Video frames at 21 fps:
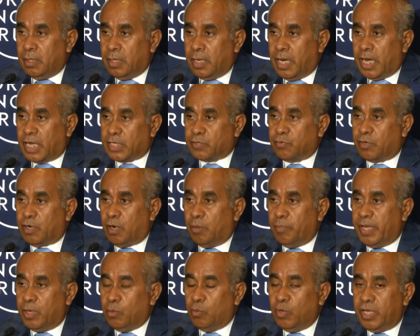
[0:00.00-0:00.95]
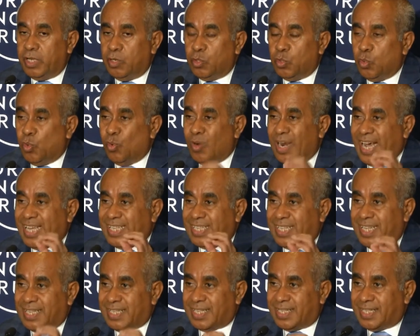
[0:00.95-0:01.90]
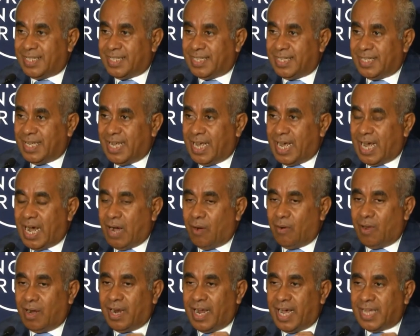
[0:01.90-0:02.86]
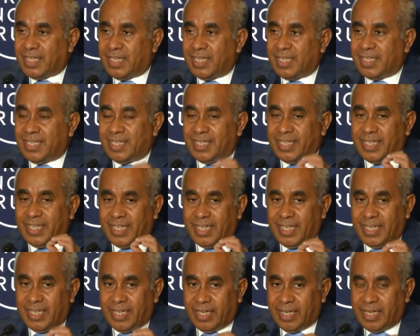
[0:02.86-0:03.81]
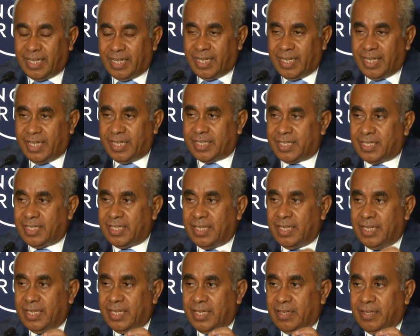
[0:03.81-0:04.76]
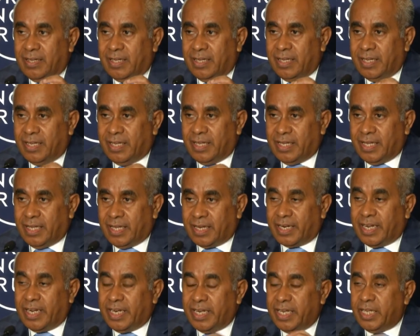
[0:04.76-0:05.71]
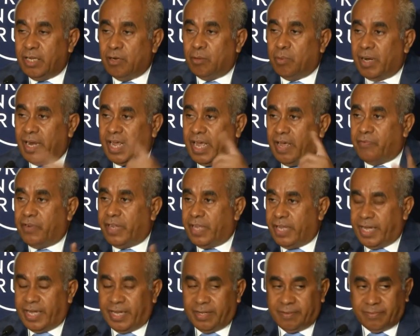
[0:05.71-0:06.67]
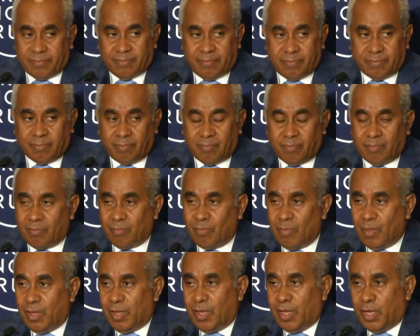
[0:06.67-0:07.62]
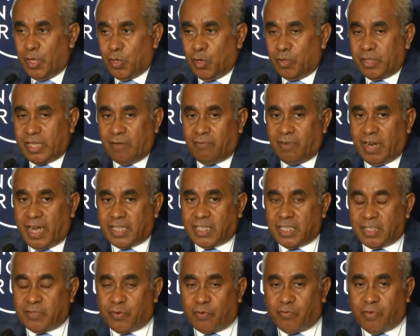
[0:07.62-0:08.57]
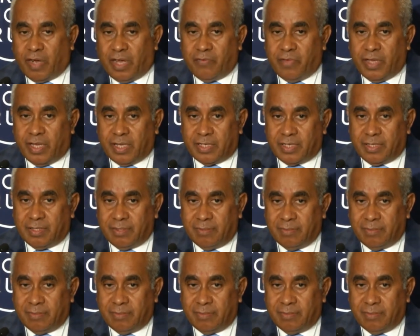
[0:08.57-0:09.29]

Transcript: Ask for how many. We do license. Our license is, is renewable every year. You don't have license for five years.